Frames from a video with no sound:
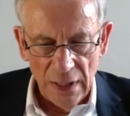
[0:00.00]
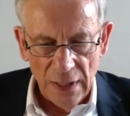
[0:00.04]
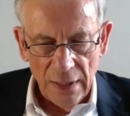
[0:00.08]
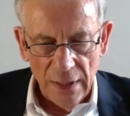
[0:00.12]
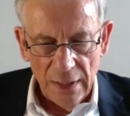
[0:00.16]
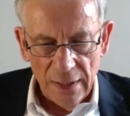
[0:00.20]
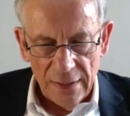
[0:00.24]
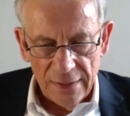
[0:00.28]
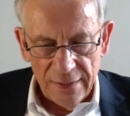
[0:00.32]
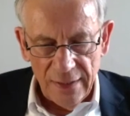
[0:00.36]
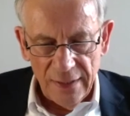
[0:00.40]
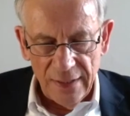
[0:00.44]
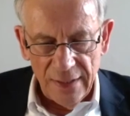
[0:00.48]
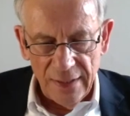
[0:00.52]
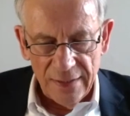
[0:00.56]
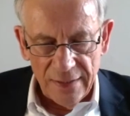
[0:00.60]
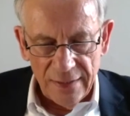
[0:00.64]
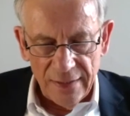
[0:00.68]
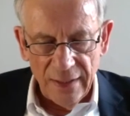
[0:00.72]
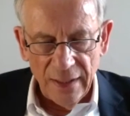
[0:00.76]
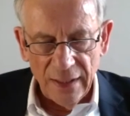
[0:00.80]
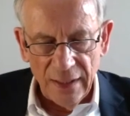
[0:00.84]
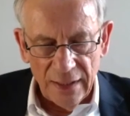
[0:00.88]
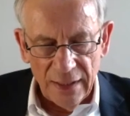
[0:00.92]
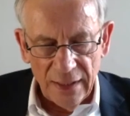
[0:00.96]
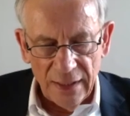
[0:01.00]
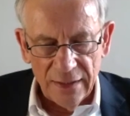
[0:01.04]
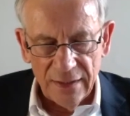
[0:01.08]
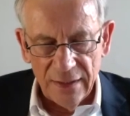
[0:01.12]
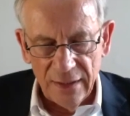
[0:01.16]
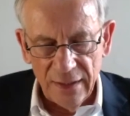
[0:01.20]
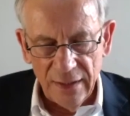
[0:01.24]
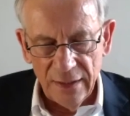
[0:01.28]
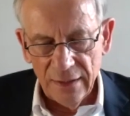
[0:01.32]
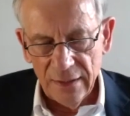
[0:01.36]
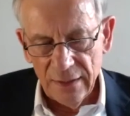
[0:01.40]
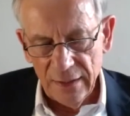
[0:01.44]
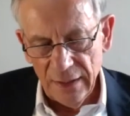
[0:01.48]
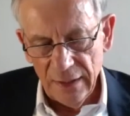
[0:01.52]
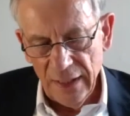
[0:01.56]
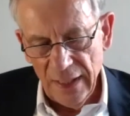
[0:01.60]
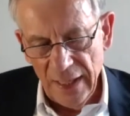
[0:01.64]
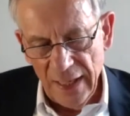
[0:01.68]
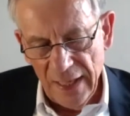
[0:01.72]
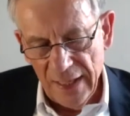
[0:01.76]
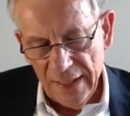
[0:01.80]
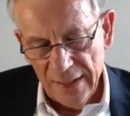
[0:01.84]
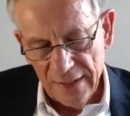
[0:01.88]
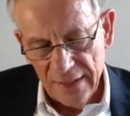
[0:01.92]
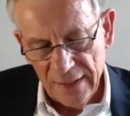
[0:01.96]
they started
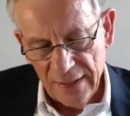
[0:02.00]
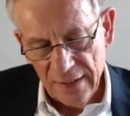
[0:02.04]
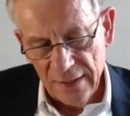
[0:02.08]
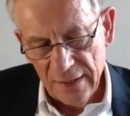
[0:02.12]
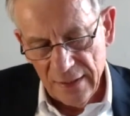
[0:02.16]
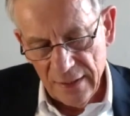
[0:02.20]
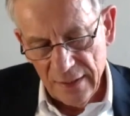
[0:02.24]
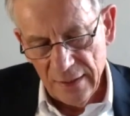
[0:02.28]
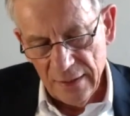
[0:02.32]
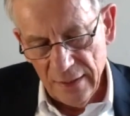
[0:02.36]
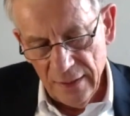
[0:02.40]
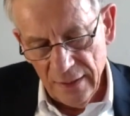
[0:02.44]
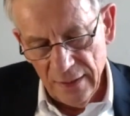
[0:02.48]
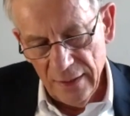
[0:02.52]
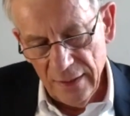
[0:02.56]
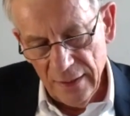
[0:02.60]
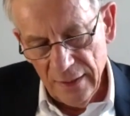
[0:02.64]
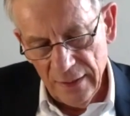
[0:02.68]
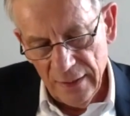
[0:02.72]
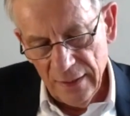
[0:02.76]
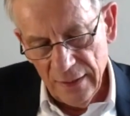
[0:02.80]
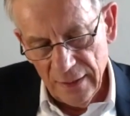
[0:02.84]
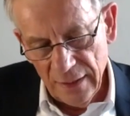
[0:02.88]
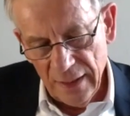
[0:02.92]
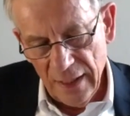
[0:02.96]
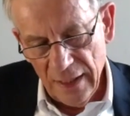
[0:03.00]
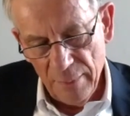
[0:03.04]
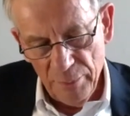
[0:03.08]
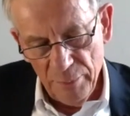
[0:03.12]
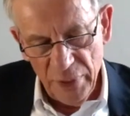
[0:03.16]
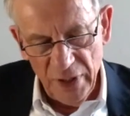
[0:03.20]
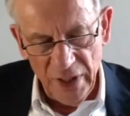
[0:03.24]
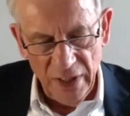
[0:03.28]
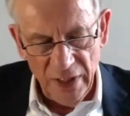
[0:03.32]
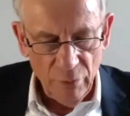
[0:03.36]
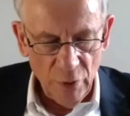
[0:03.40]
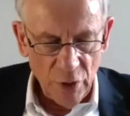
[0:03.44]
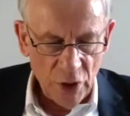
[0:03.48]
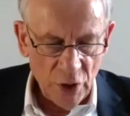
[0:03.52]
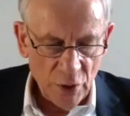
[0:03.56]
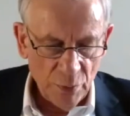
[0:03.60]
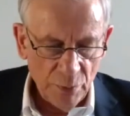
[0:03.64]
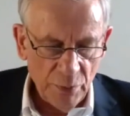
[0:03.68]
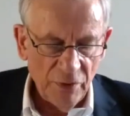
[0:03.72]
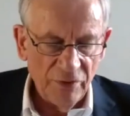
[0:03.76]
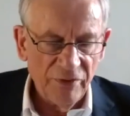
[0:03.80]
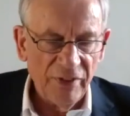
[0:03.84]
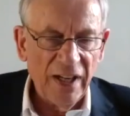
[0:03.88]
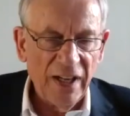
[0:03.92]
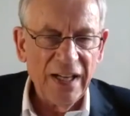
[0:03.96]
as a company
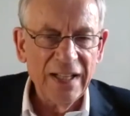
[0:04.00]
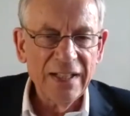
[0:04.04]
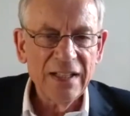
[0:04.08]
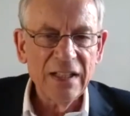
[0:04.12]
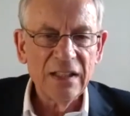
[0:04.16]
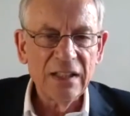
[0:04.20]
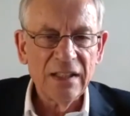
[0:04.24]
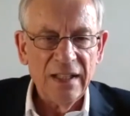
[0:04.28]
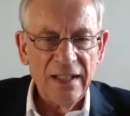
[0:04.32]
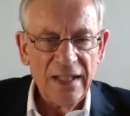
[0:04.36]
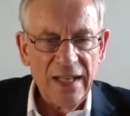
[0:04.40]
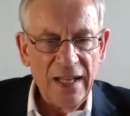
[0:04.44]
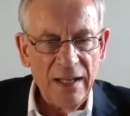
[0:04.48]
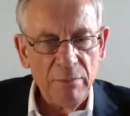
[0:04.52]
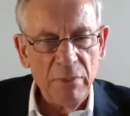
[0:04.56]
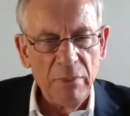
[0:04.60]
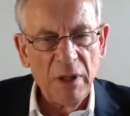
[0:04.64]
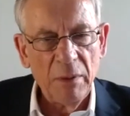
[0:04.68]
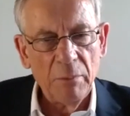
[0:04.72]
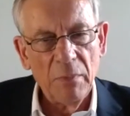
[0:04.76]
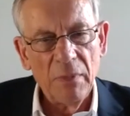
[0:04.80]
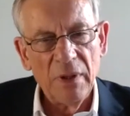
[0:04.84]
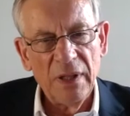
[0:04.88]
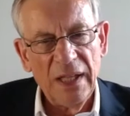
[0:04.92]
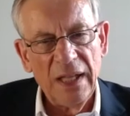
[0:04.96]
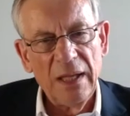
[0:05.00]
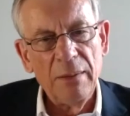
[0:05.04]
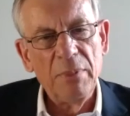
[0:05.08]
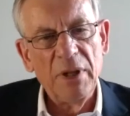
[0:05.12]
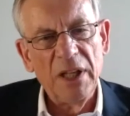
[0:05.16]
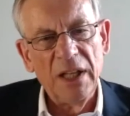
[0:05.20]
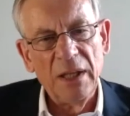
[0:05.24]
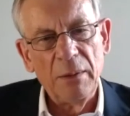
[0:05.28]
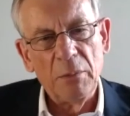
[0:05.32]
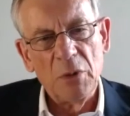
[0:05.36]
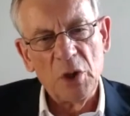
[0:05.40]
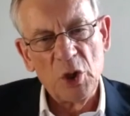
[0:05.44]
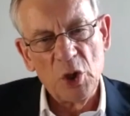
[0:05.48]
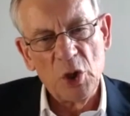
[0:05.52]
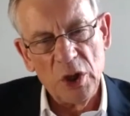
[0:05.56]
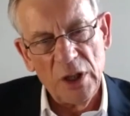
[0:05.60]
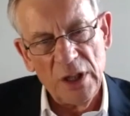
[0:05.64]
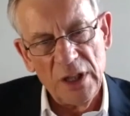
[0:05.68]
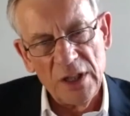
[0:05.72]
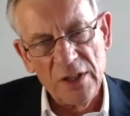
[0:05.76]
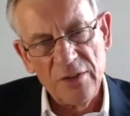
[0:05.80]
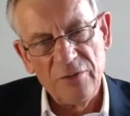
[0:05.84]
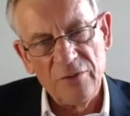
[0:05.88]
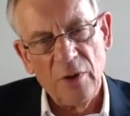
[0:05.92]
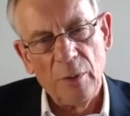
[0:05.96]
which provided labeling
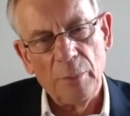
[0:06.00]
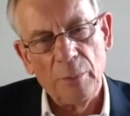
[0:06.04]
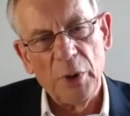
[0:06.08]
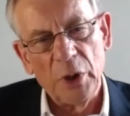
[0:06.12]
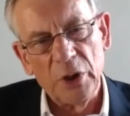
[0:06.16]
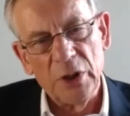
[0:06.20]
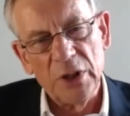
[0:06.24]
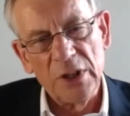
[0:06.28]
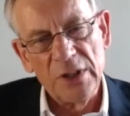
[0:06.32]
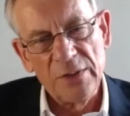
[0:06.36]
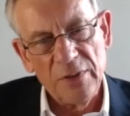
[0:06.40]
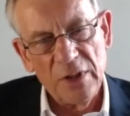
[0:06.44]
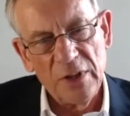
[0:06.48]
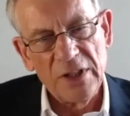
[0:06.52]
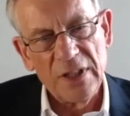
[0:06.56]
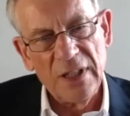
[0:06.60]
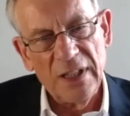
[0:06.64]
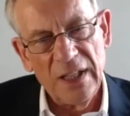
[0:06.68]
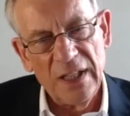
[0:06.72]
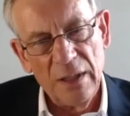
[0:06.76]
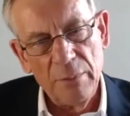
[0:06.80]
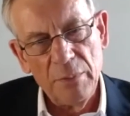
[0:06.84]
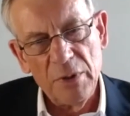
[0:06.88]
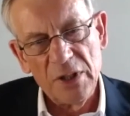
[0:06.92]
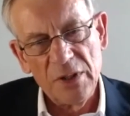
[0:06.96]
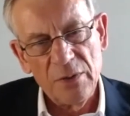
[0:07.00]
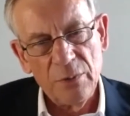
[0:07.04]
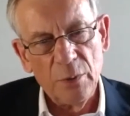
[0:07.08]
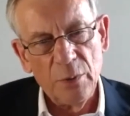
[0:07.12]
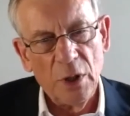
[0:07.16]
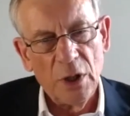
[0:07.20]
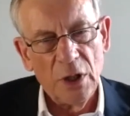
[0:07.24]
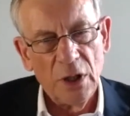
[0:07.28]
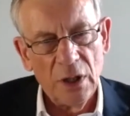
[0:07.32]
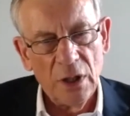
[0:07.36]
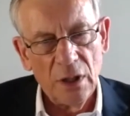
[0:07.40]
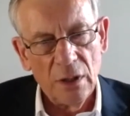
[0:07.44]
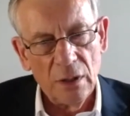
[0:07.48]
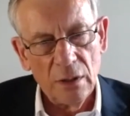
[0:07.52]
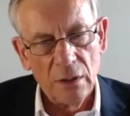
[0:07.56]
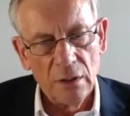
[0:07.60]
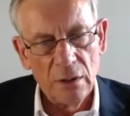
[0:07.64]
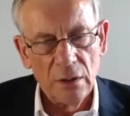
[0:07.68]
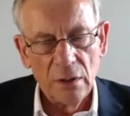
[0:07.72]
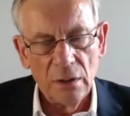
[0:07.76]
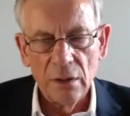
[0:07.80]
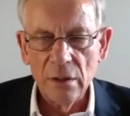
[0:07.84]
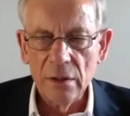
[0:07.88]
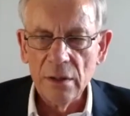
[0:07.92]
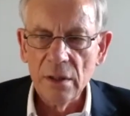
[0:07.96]
machines for bottles where the labels
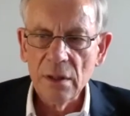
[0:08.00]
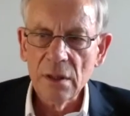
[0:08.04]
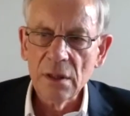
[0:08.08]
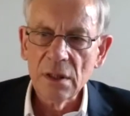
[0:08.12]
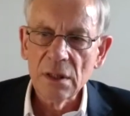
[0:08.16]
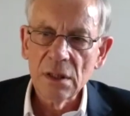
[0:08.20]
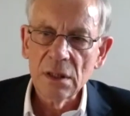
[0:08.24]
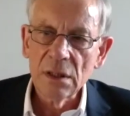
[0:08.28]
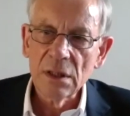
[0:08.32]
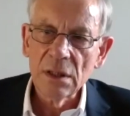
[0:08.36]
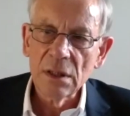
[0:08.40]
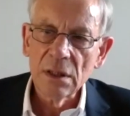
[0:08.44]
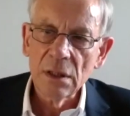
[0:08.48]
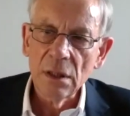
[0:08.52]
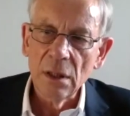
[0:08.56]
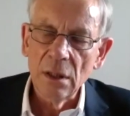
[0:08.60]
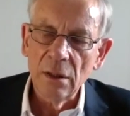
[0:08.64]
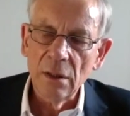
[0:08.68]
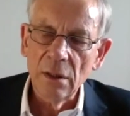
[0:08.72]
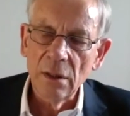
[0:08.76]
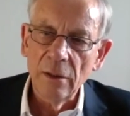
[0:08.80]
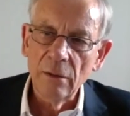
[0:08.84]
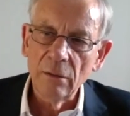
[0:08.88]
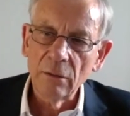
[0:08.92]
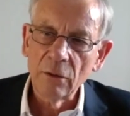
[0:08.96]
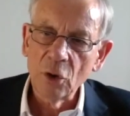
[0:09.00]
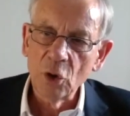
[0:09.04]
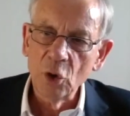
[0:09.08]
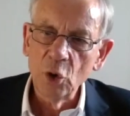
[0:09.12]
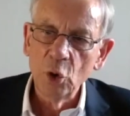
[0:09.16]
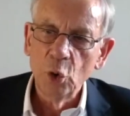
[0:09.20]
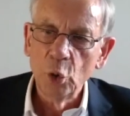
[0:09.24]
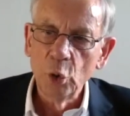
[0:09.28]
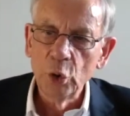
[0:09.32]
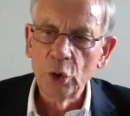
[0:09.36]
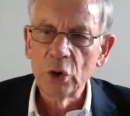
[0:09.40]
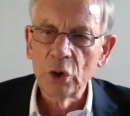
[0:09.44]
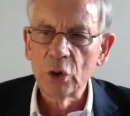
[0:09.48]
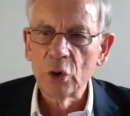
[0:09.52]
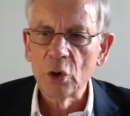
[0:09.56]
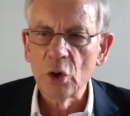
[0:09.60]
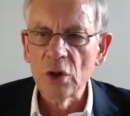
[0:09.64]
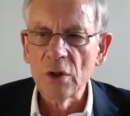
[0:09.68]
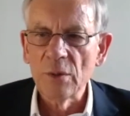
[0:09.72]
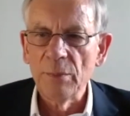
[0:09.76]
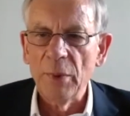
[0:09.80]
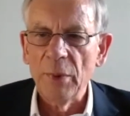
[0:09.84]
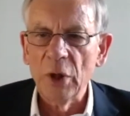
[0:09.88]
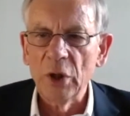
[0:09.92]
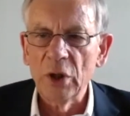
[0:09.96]
were glued to
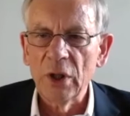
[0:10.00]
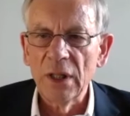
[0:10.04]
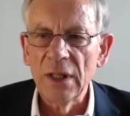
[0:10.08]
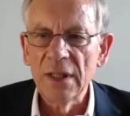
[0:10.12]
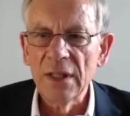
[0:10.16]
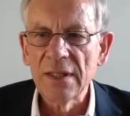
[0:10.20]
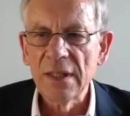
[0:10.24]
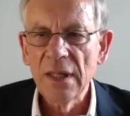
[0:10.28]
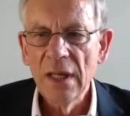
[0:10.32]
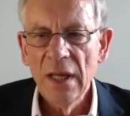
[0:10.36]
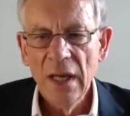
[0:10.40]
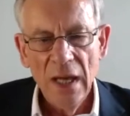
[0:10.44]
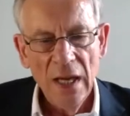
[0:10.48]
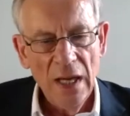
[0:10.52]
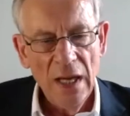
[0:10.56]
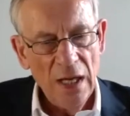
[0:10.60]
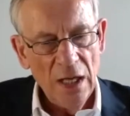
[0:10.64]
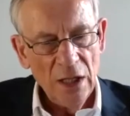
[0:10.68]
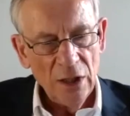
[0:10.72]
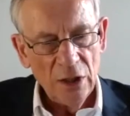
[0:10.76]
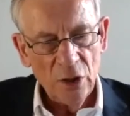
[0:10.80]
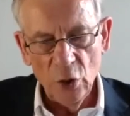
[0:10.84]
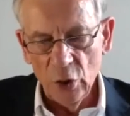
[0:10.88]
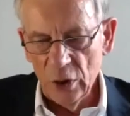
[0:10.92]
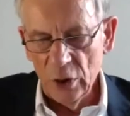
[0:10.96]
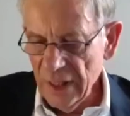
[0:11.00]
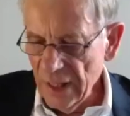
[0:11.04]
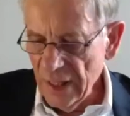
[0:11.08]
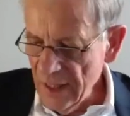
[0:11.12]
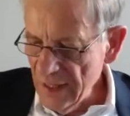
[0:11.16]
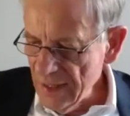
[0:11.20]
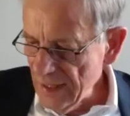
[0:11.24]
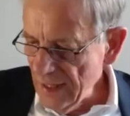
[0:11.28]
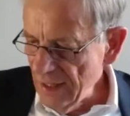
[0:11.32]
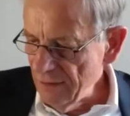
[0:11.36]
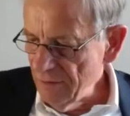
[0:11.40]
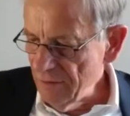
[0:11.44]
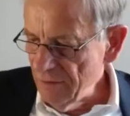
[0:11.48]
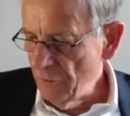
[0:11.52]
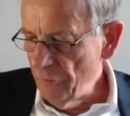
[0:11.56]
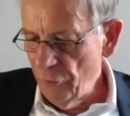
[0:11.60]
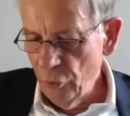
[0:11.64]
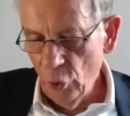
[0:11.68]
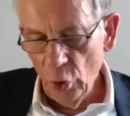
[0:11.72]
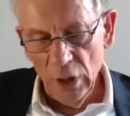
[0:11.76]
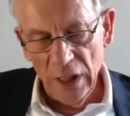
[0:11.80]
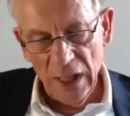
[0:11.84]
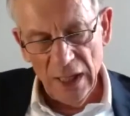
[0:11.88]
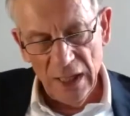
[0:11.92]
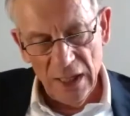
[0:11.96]
the bottles. Today, they have a
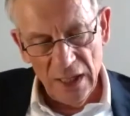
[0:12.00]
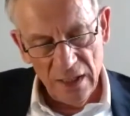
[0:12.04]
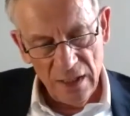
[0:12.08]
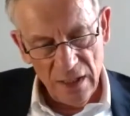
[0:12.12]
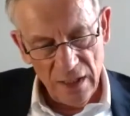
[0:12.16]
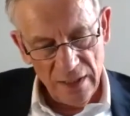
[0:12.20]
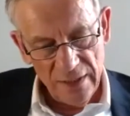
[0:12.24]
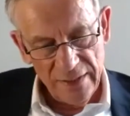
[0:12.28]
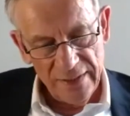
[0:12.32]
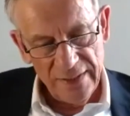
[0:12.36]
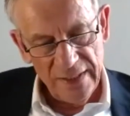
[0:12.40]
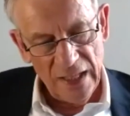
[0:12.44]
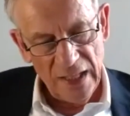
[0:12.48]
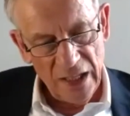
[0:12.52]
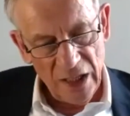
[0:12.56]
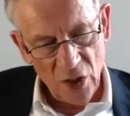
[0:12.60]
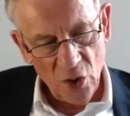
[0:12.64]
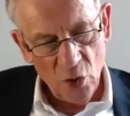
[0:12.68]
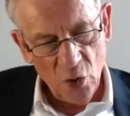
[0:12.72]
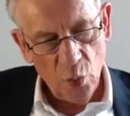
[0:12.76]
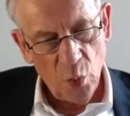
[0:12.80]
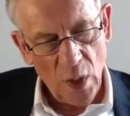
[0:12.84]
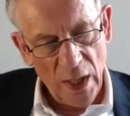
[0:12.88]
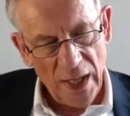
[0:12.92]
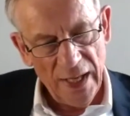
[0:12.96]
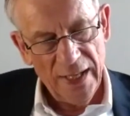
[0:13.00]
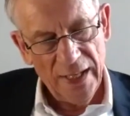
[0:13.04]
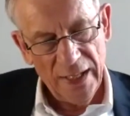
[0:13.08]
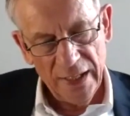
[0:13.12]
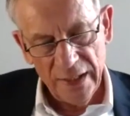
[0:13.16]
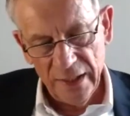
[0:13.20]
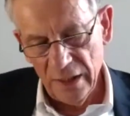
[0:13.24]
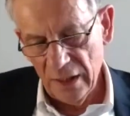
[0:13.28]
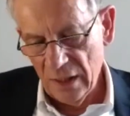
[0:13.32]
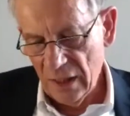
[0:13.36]
full line, and they acquired a